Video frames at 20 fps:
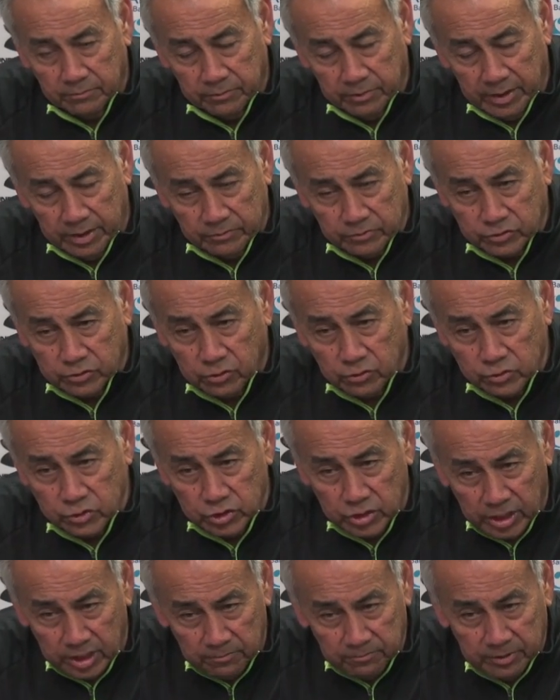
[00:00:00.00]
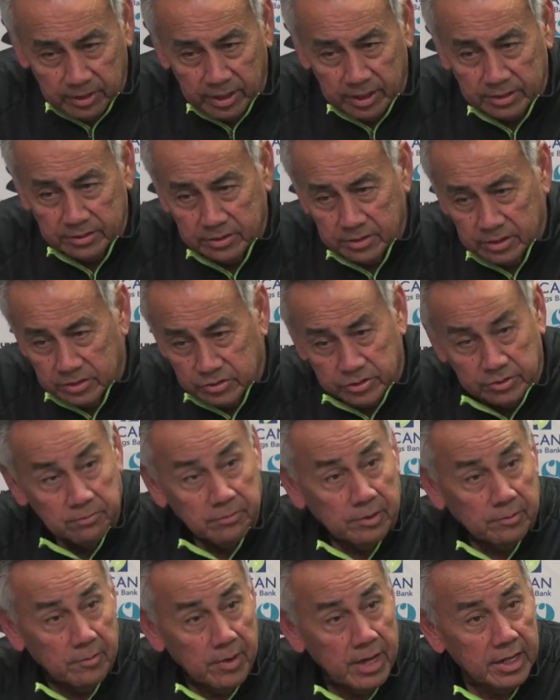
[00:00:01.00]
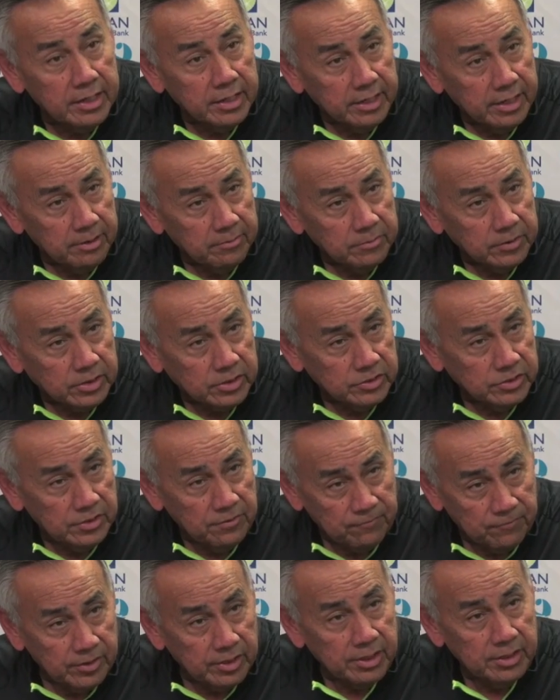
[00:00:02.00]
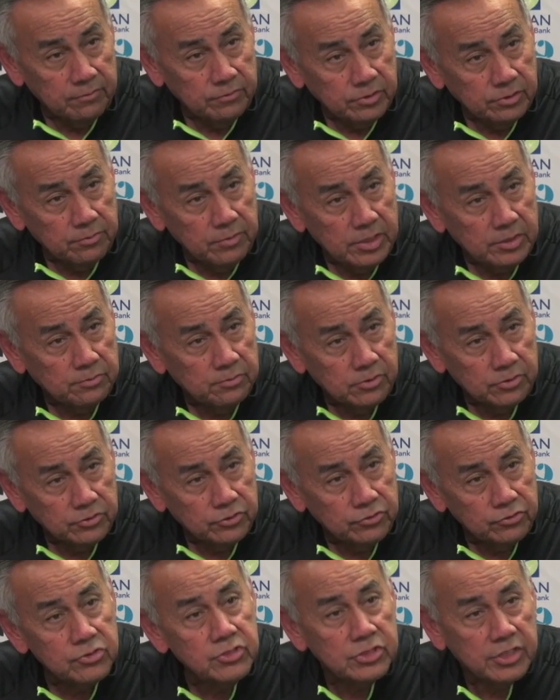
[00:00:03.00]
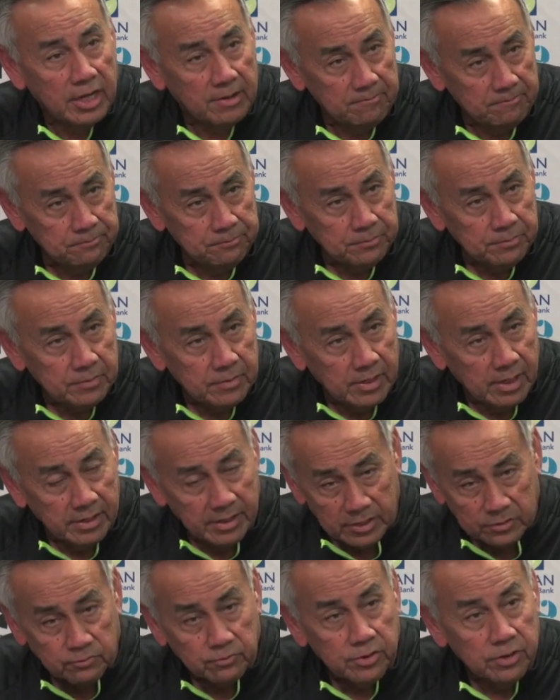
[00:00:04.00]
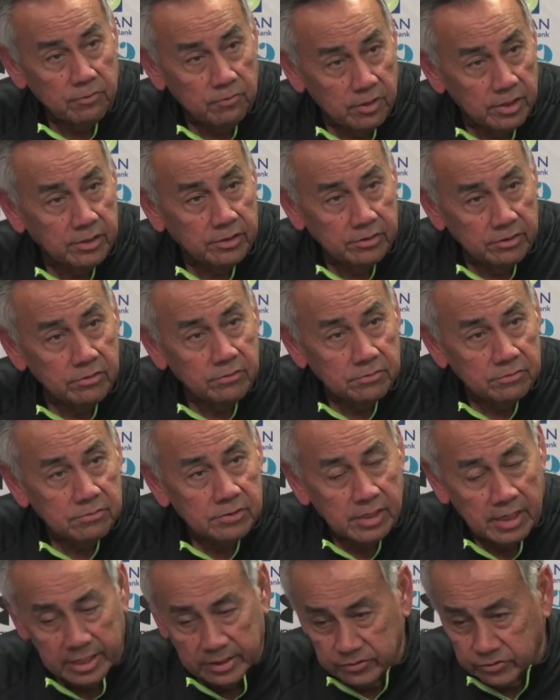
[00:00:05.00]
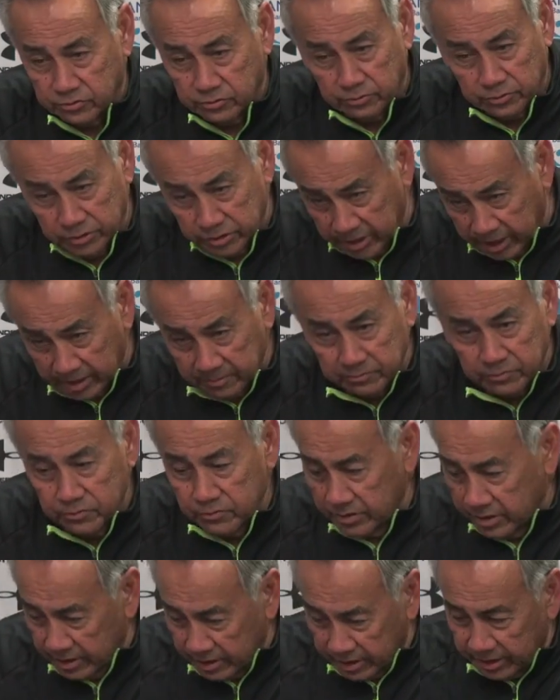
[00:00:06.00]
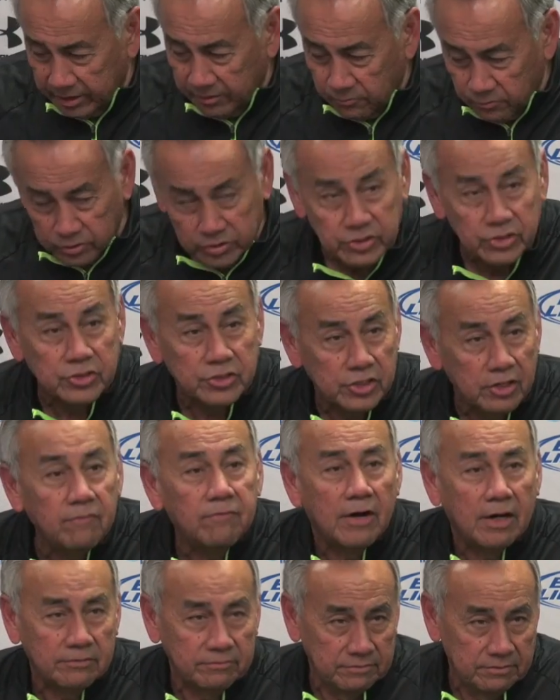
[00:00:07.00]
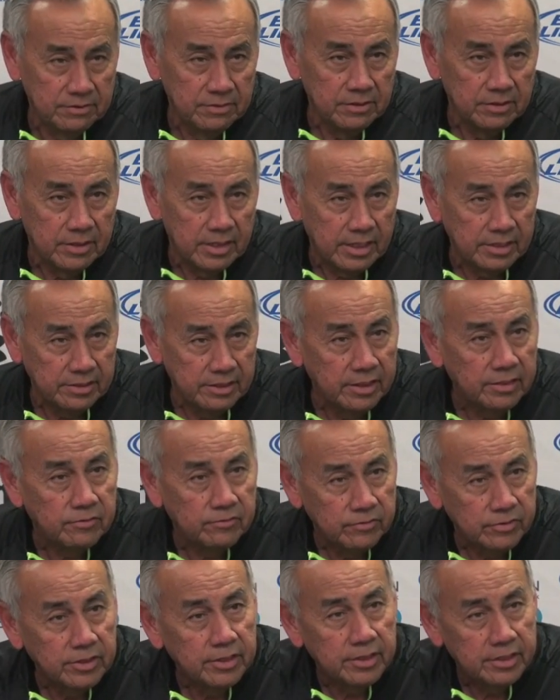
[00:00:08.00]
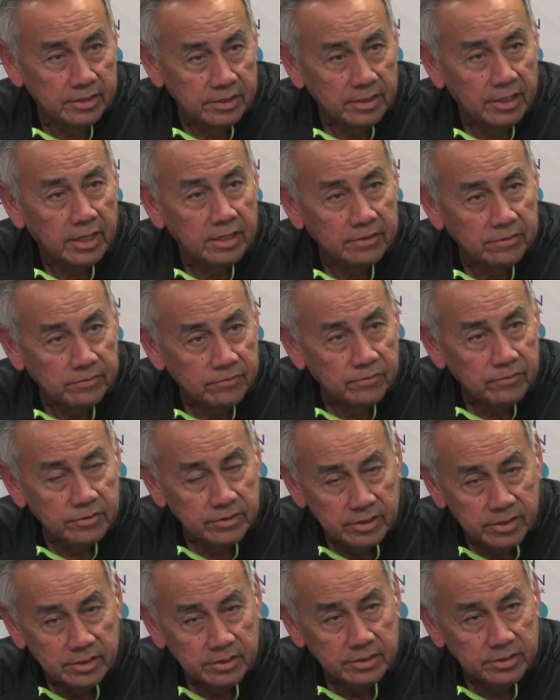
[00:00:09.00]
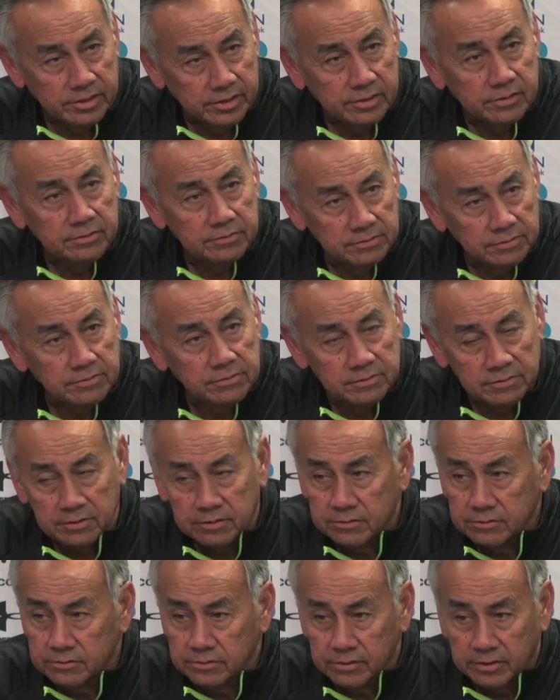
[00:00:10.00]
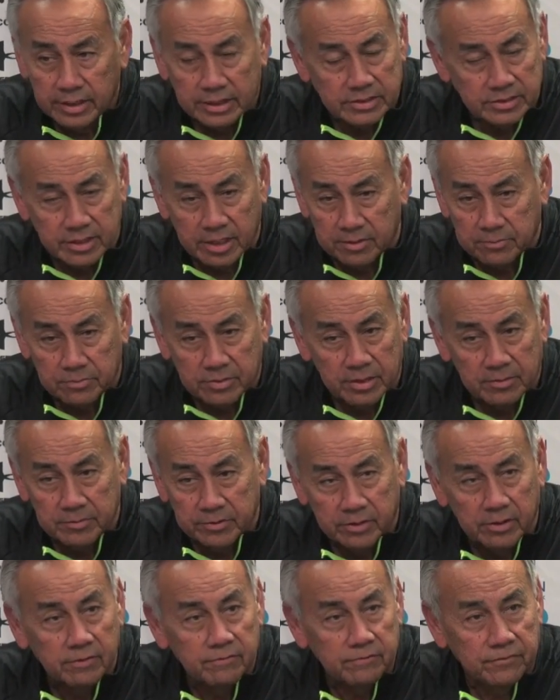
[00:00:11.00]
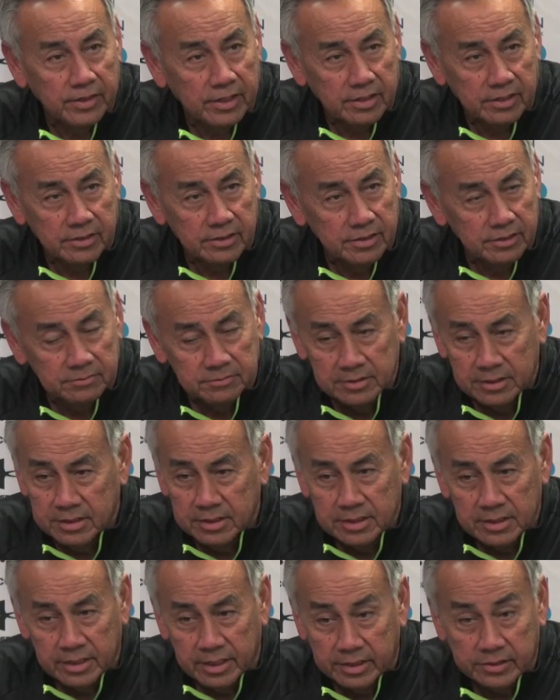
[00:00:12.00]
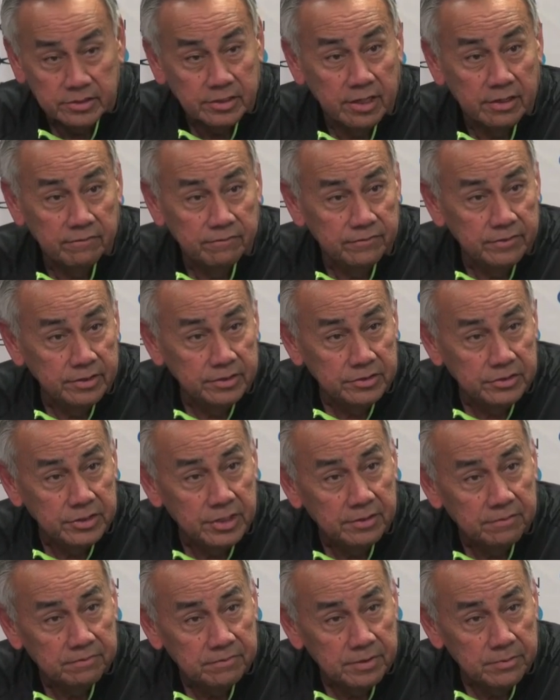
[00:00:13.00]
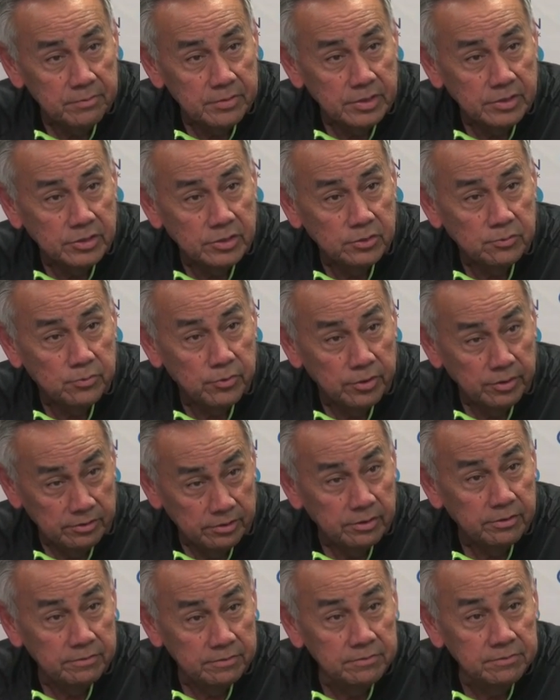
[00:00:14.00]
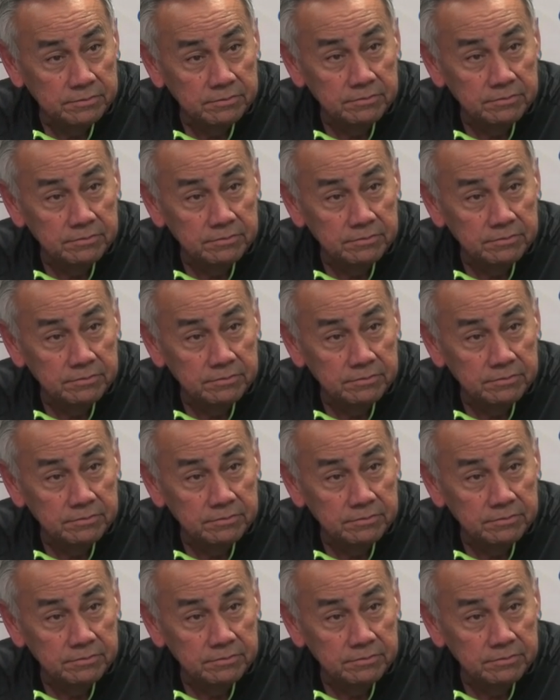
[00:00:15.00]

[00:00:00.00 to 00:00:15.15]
where I was coaching at, we got Jim McMahon in there because he felt he was a baseball shortstop, and that's what he wanted to do. And so you let him do it, and it works itself out toward the end of the game, toward the end of the deal. So that's not a problem at all. In fact, that's kind of fun to see. It means he's pretty good.